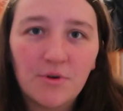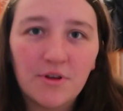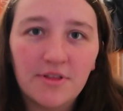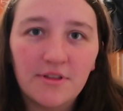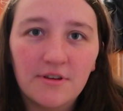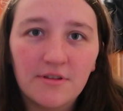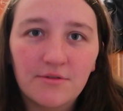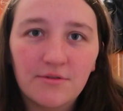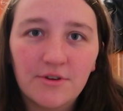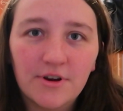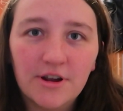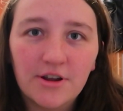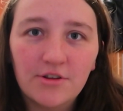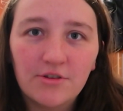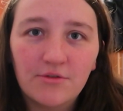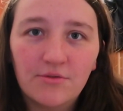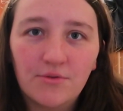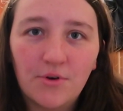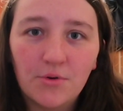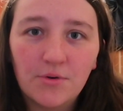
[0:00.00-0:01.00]
what the frick are
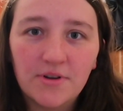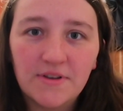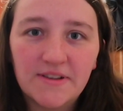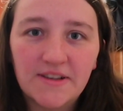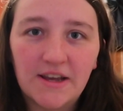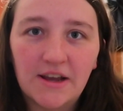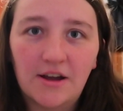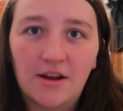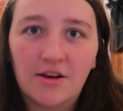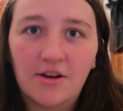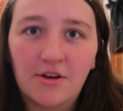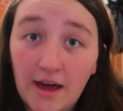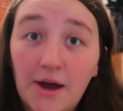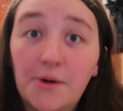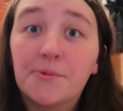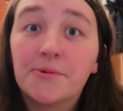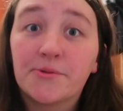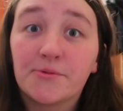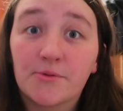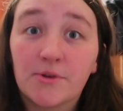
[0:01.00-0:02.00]
you focusing on?
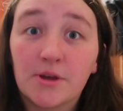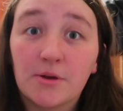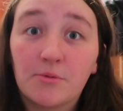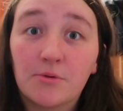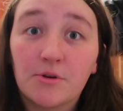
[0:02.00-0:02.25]
That was really